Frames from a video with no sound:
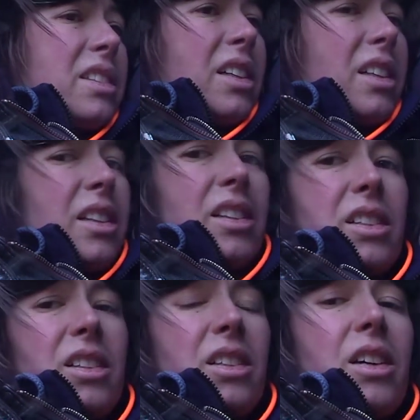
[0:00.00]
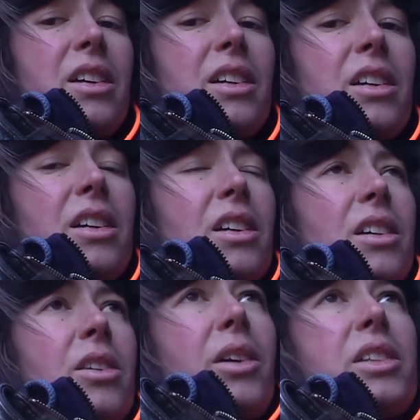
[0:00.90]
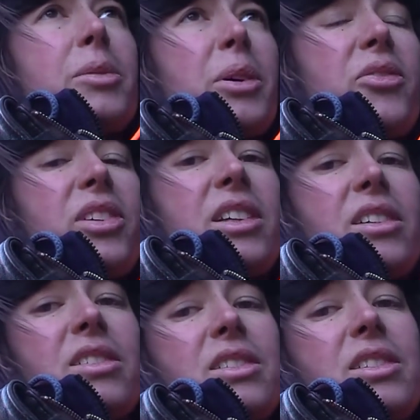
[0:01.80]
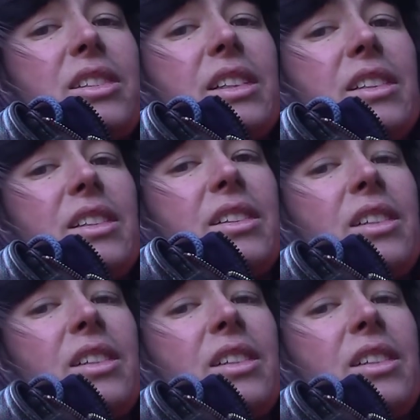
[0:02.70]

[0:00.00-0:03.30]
Uh, cross my fingers and